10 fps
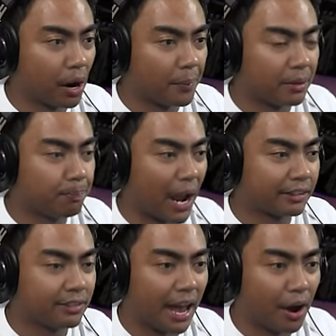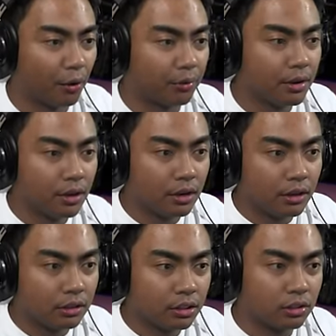brought me back down
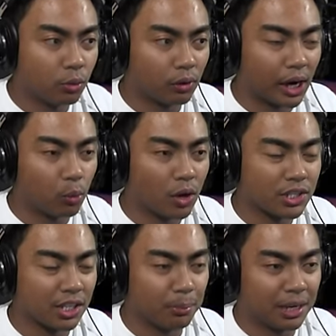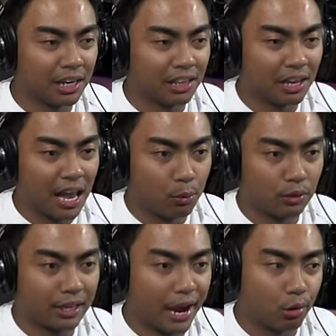to where I was in the beginning of the game.
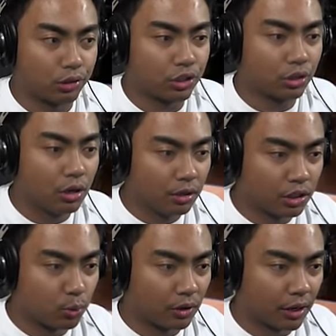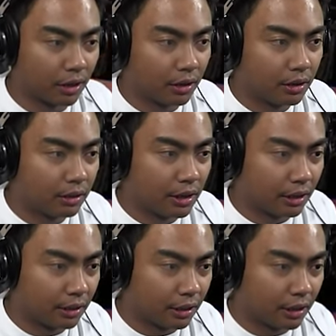The couch. There's one right here. Get
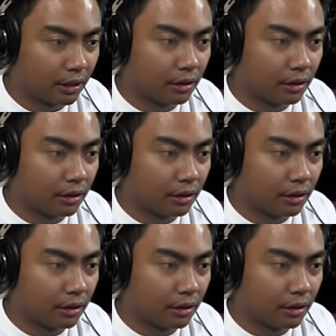it, get it, get